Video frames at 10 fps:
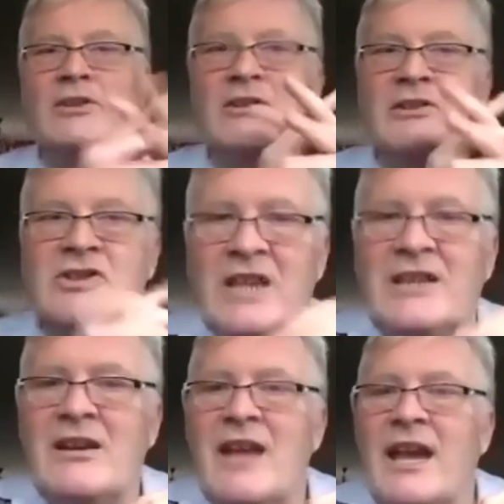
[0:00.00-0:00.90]

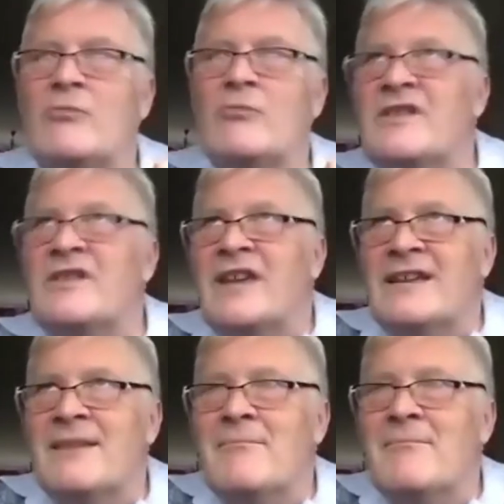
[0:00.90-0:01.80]
generally, I would say
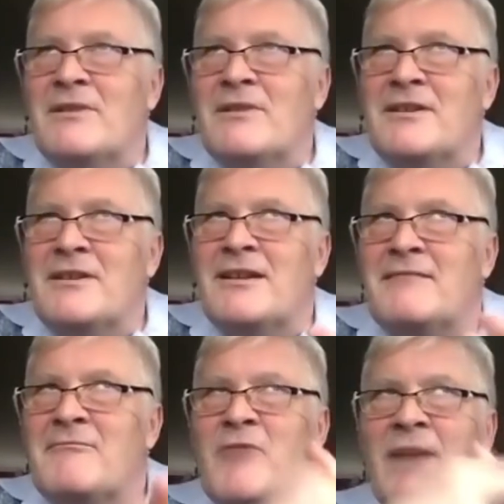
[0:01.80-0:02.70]
the Eh,
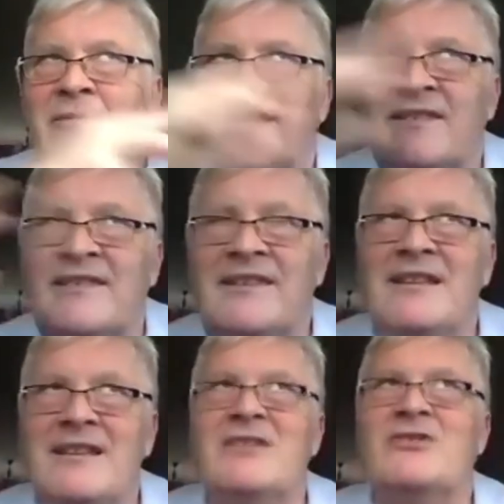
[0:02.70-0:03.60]
we have seen
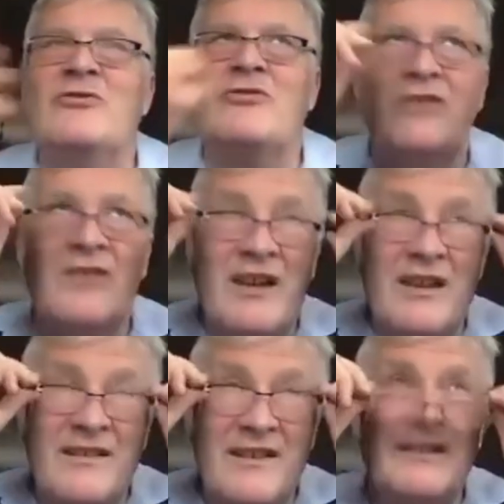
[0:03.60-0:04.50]
in
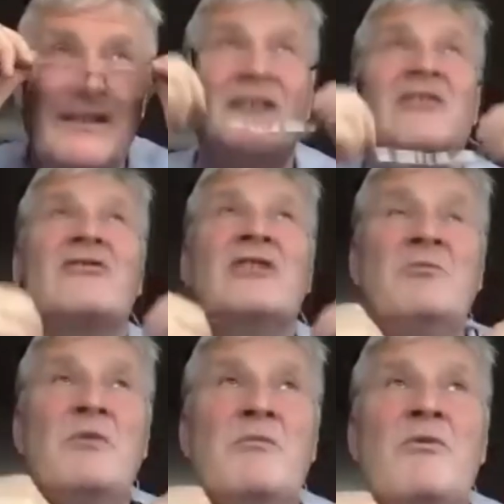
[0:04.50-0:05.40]
neuroscience an
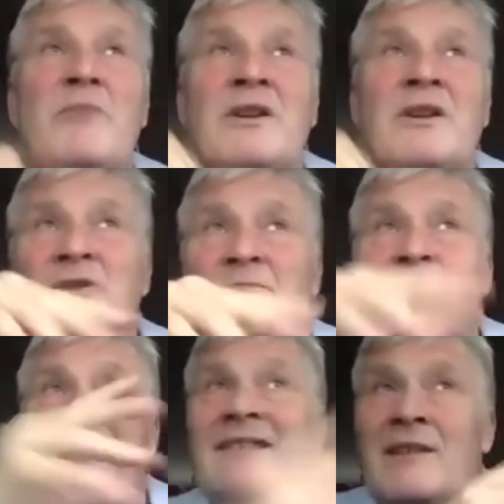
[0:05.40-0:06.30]
incredible movement, which
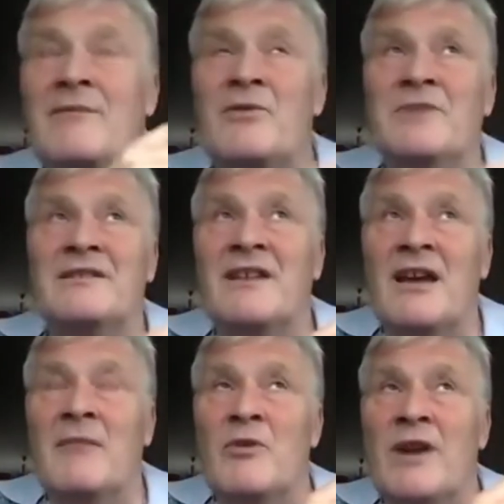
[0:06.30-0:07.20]
basically from the
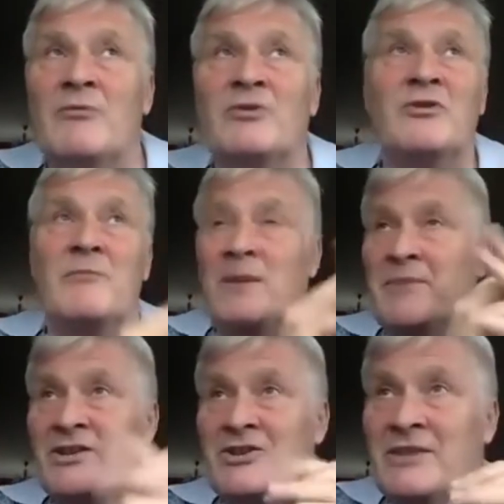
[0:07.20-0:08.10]
time where I was doing my
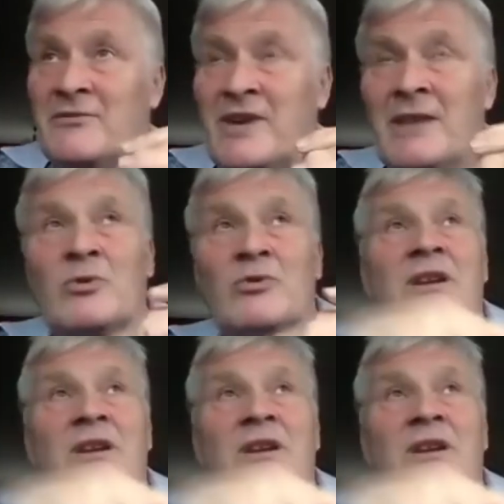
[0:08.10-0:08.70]
PhD in Freiburg